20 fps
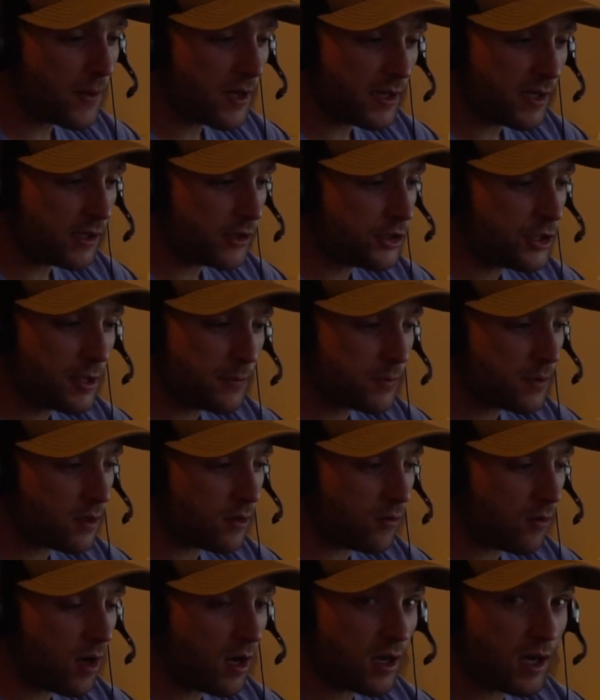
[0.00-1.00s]
it and it chips on
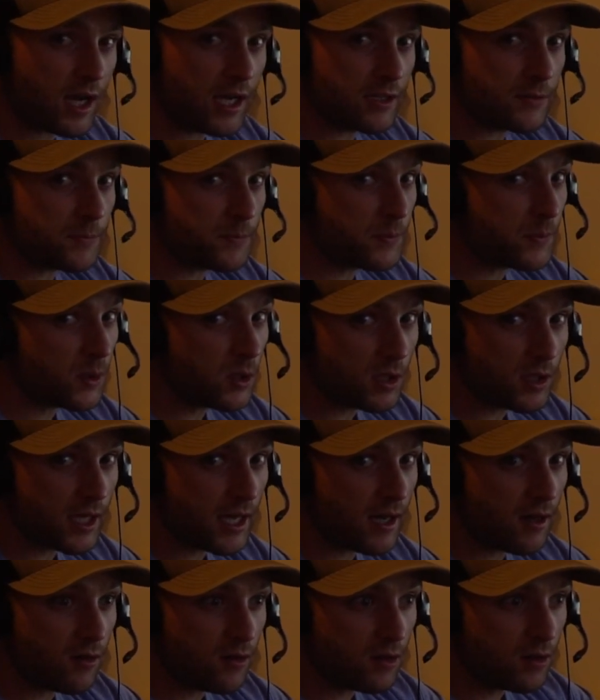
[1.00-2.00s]
a rock, I pull it
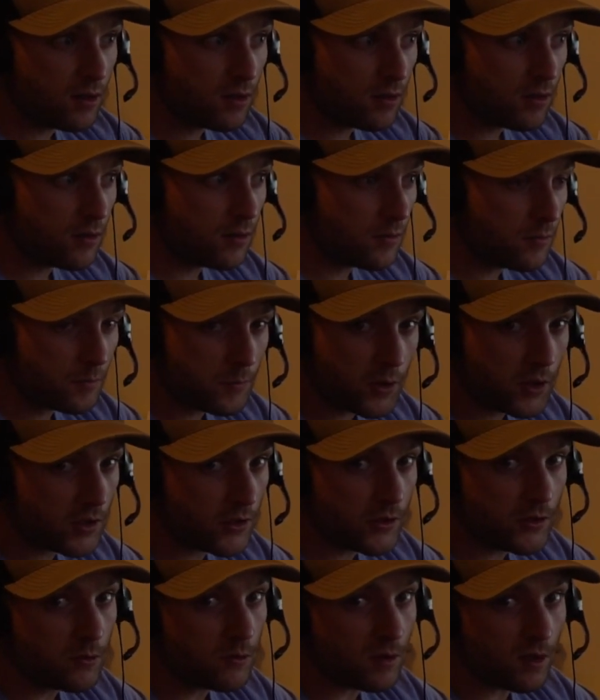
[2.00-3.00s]
out, put a
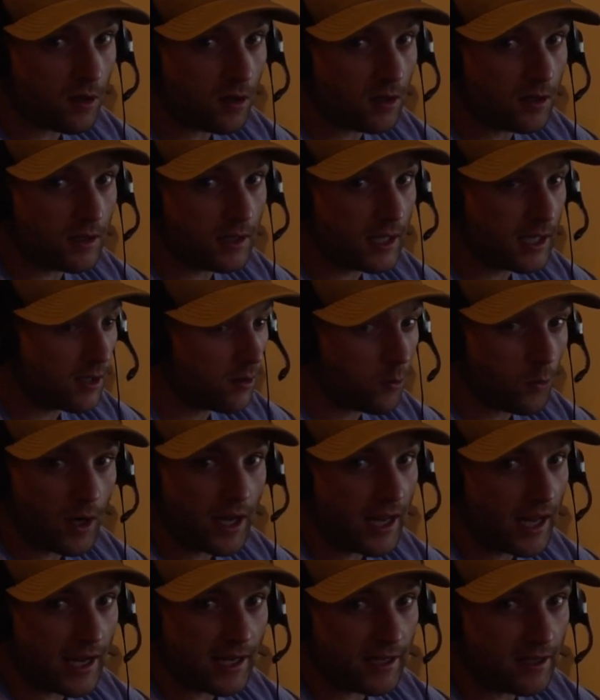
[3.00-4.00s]
new one on, and
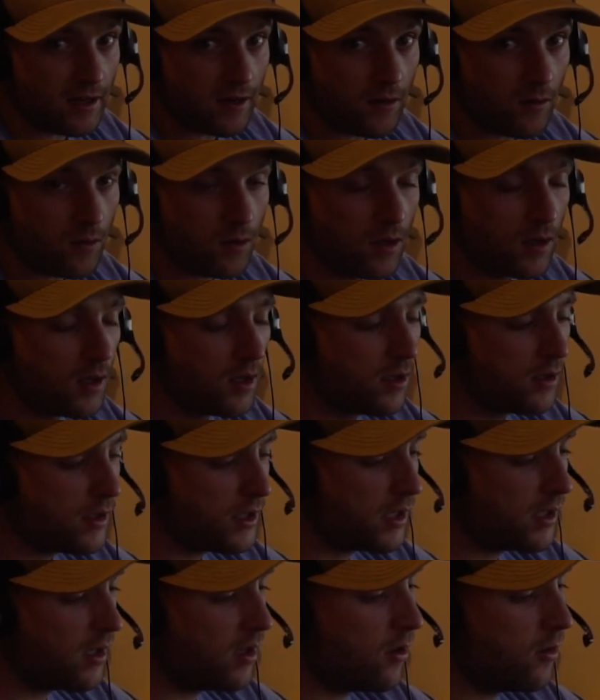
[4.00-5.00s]
away I go,
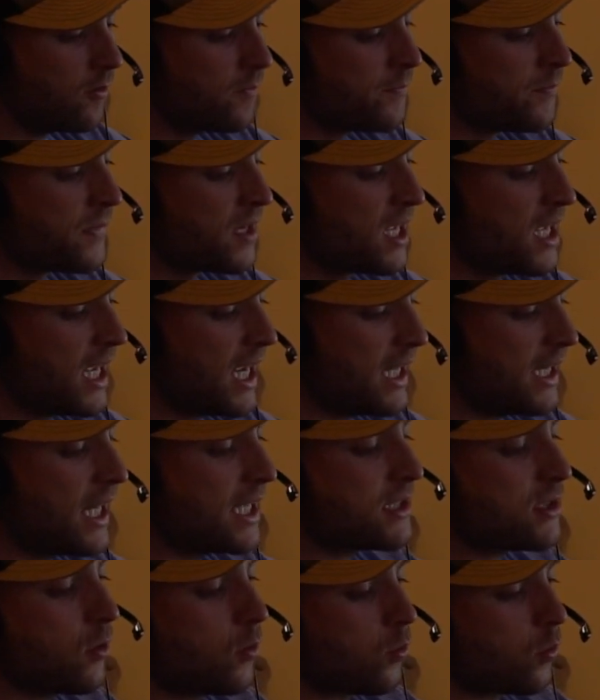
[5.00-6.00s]
and
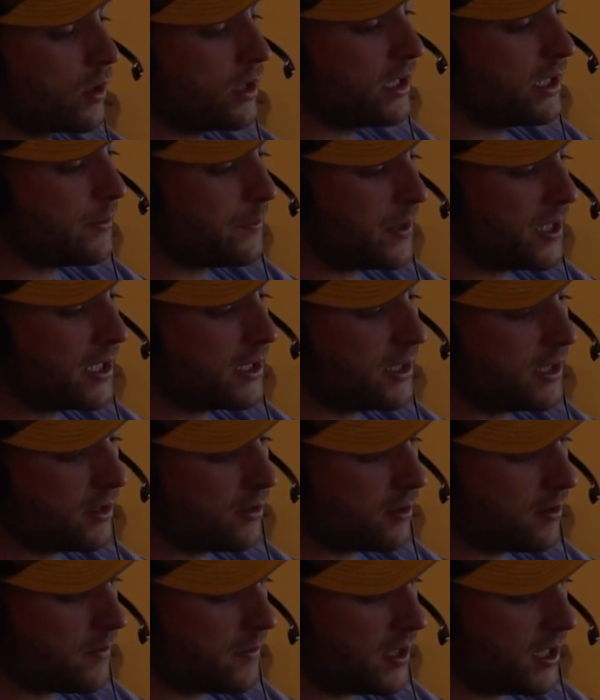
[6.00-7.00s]
that's a really big
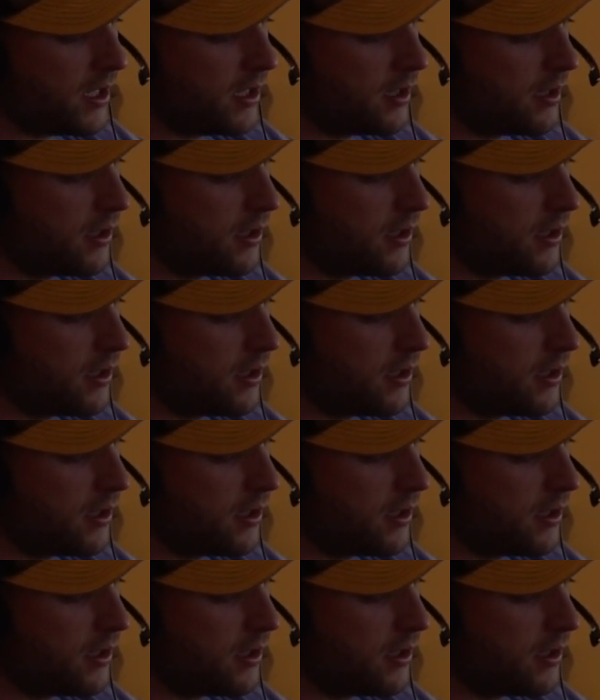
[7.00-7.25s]
deal to me.